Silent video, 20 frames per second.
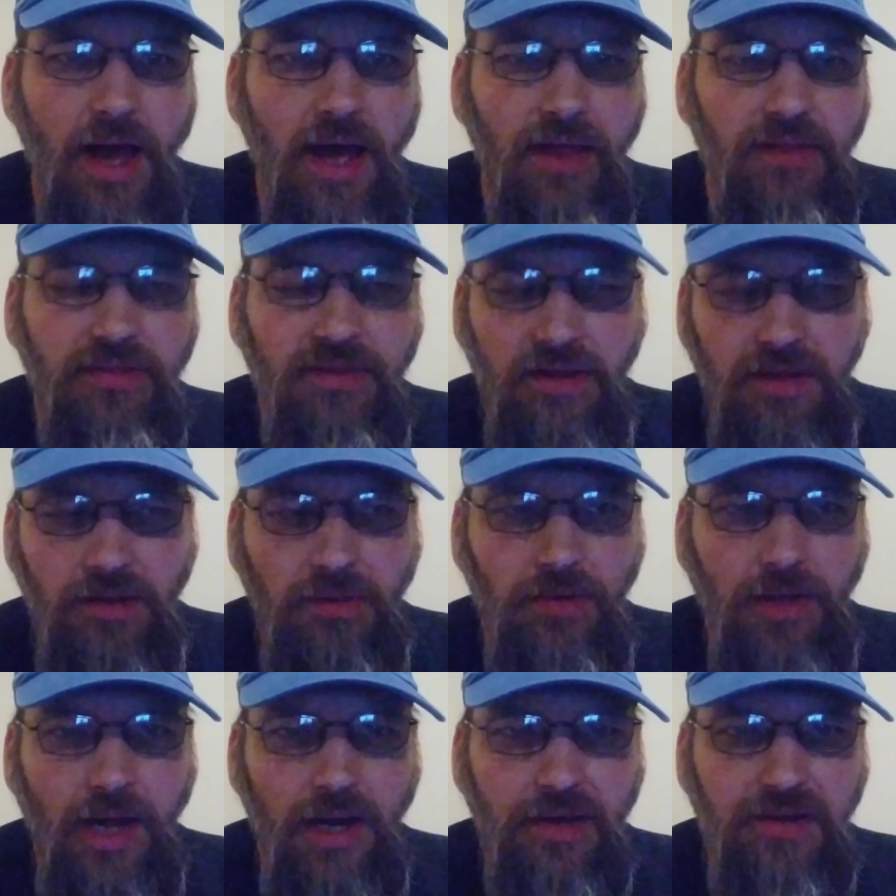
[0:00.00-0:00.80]
I think
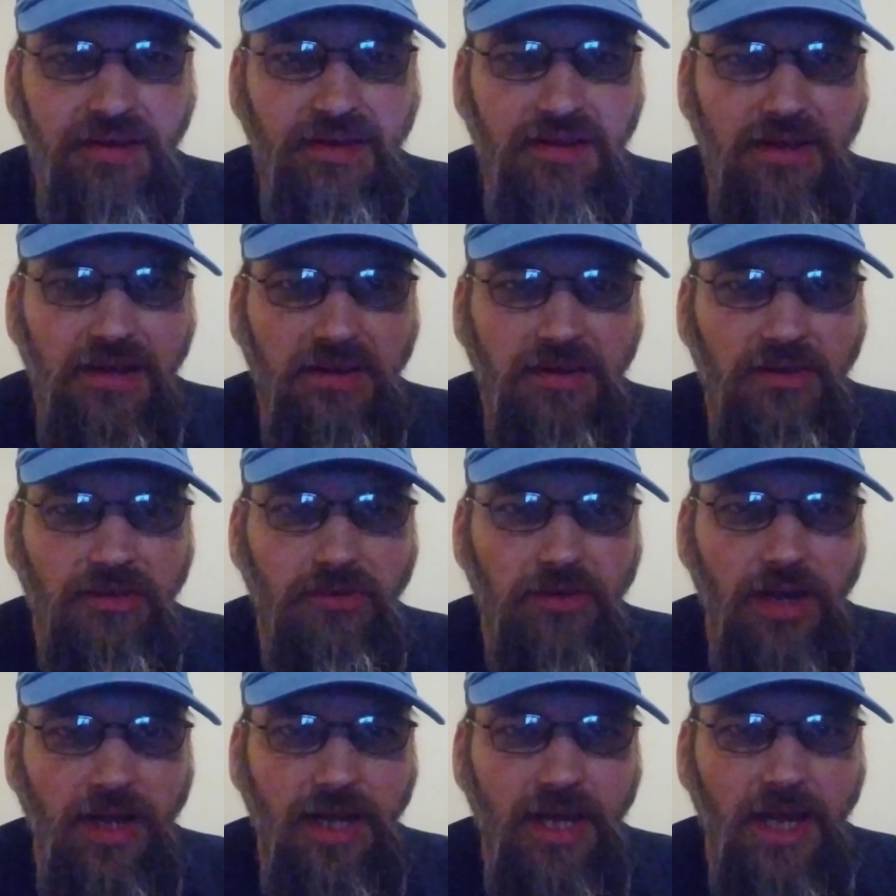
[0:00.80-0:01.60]
you got to start
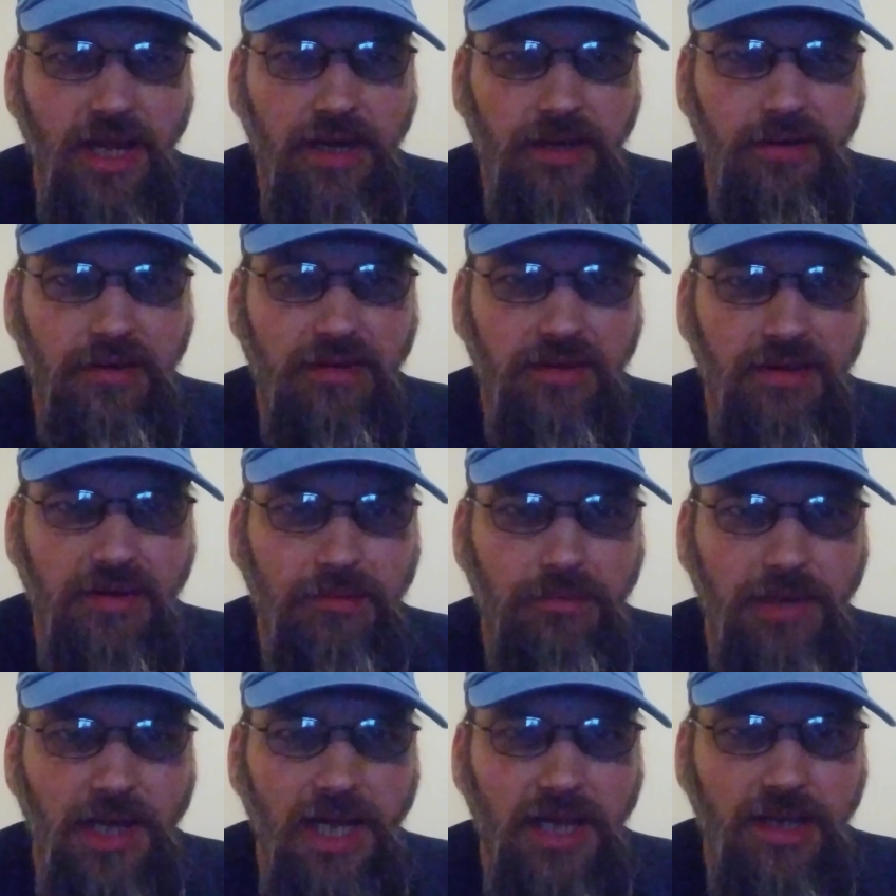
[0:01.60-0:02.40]
Craig Anderson,
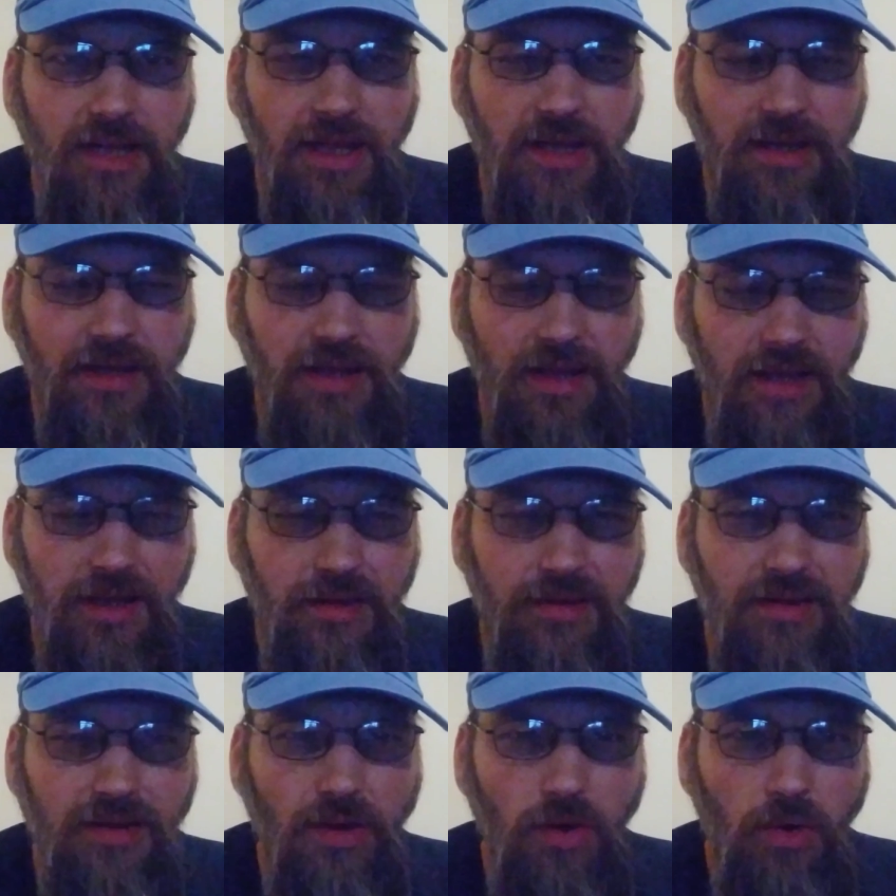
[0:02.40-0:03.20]
man. That, that
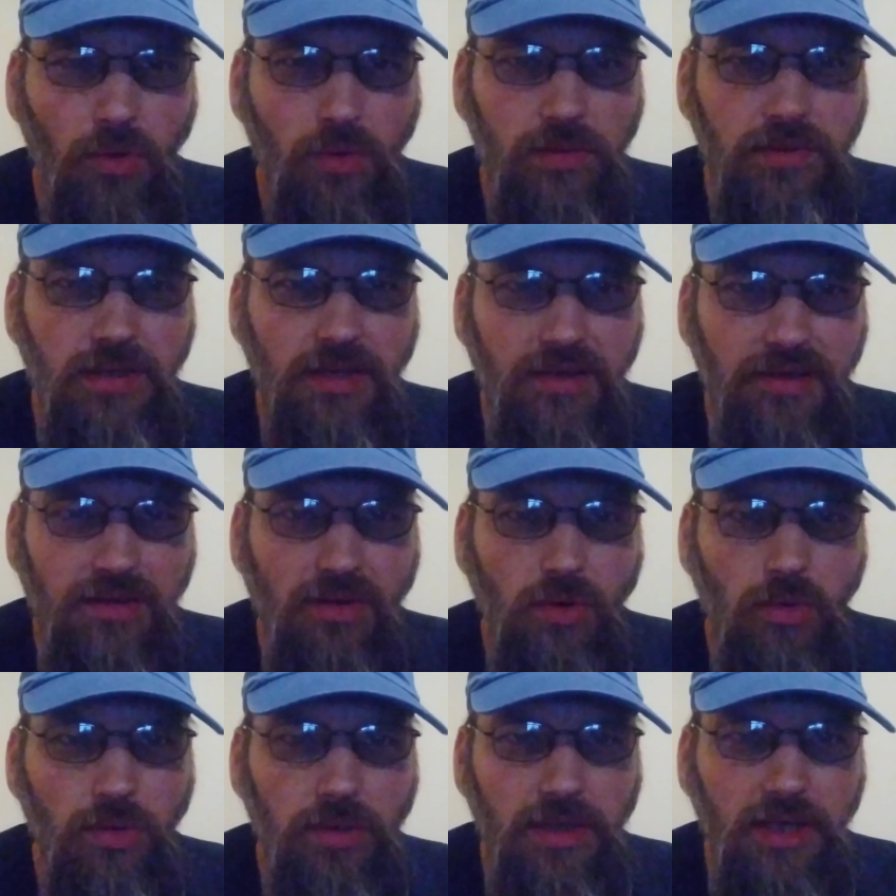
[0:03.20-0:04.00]
he's the oldest
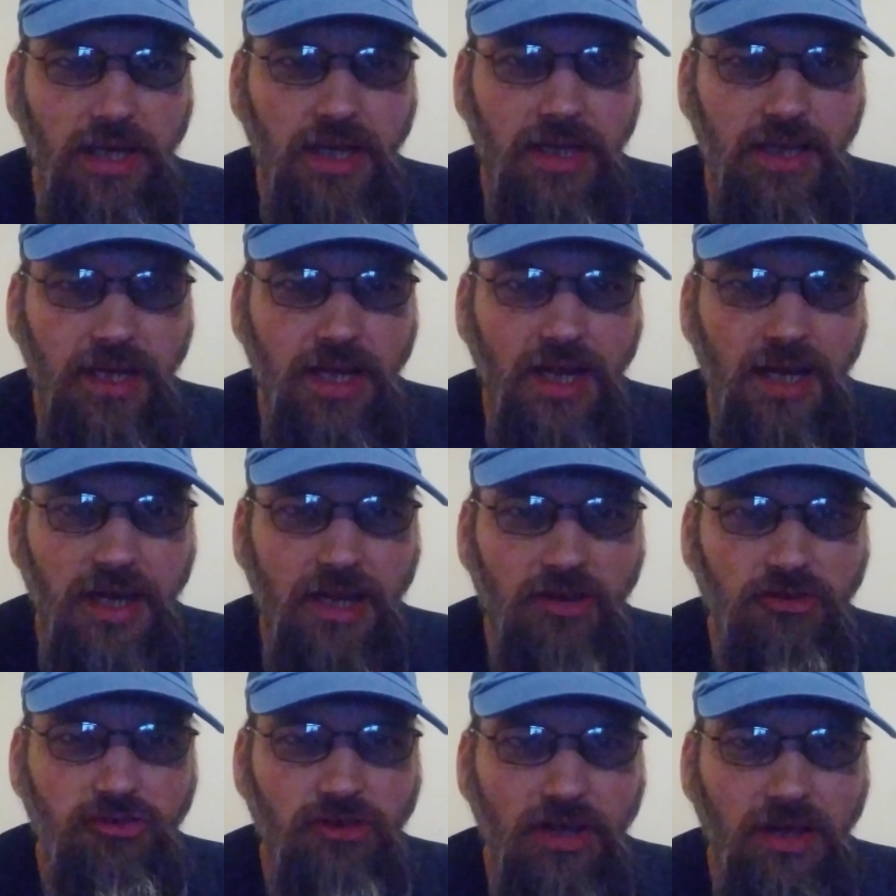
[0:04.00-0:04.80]
goalie in the
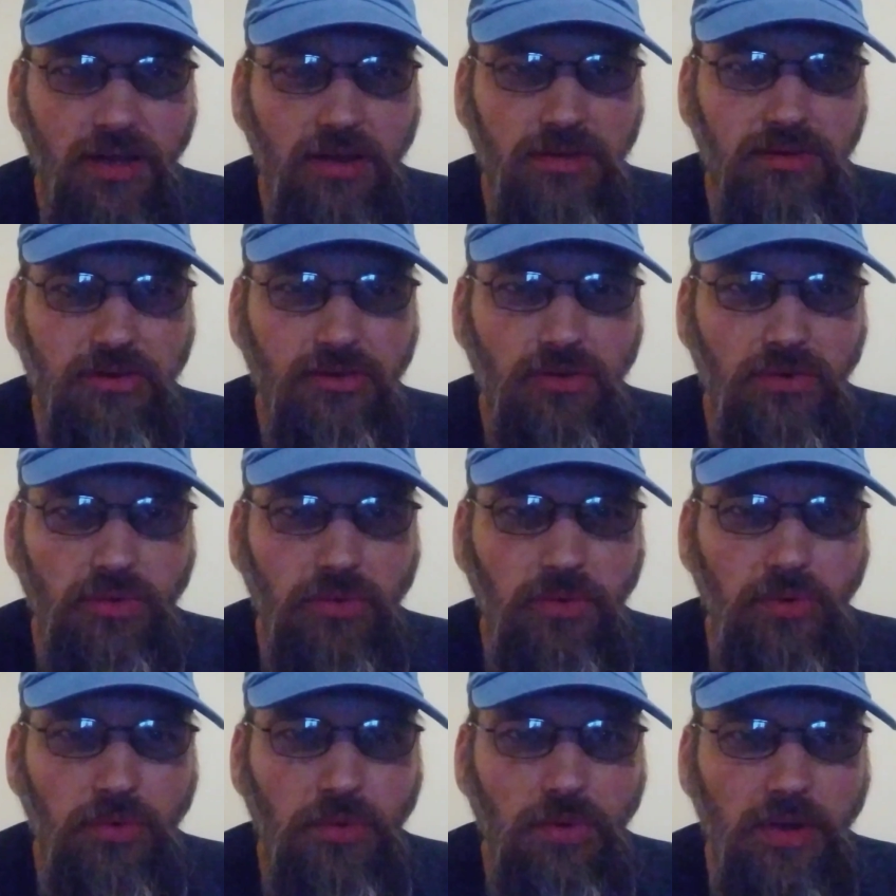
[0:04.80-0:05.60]
NHL
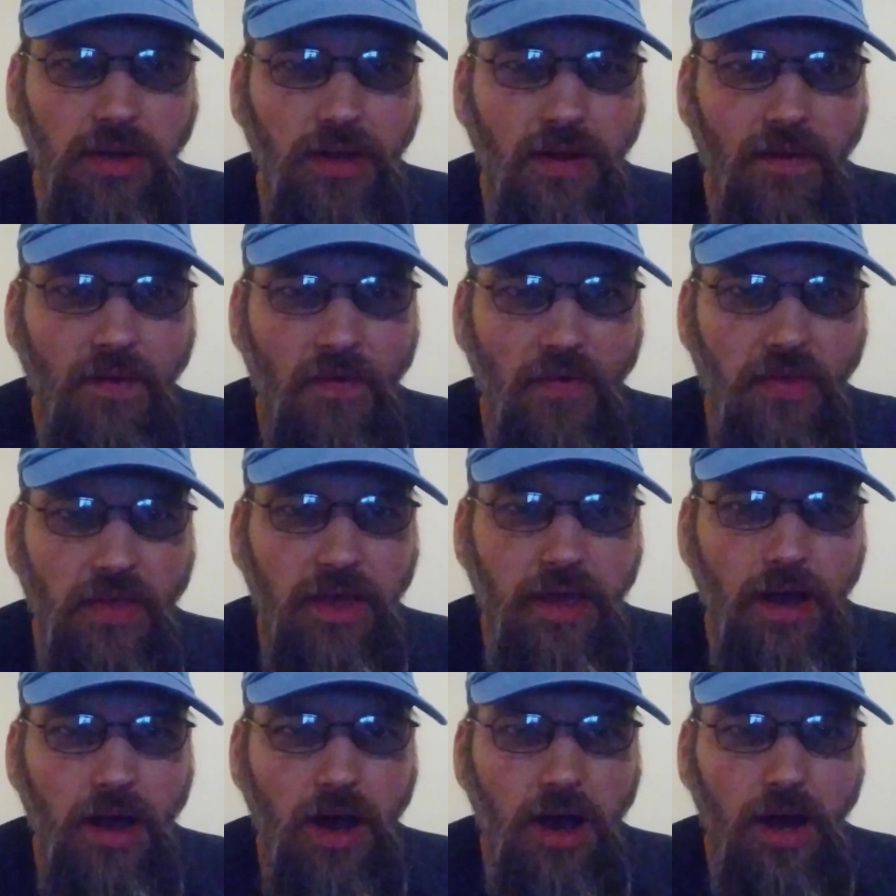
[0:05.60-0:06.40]
to
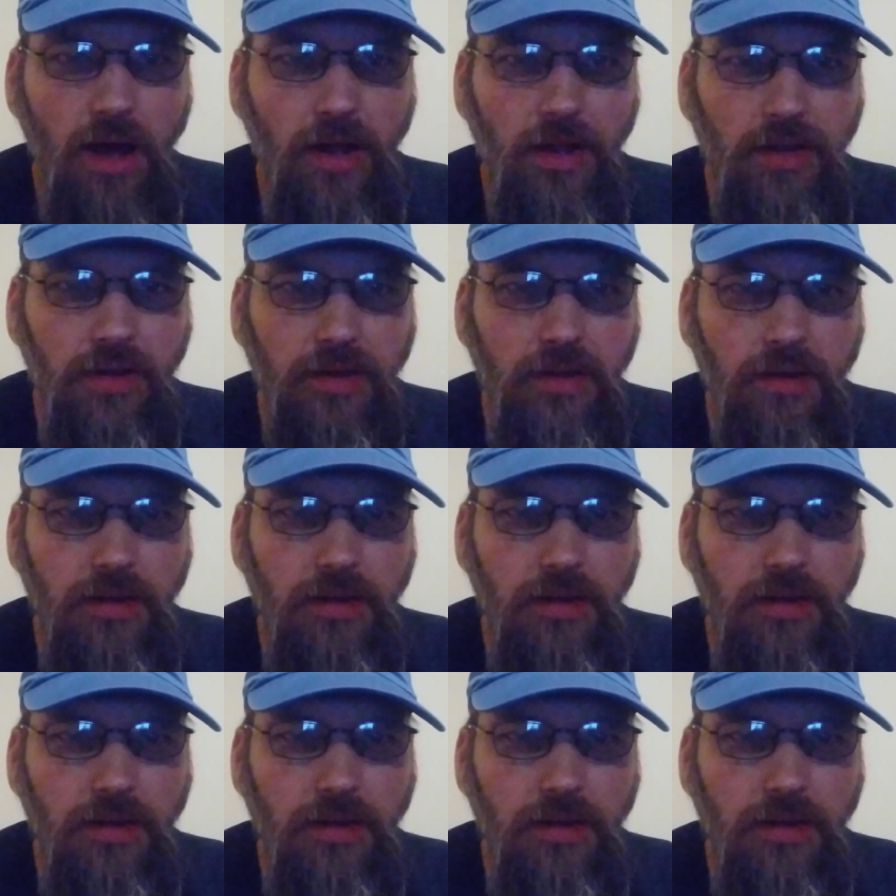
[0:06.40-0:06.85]
uh,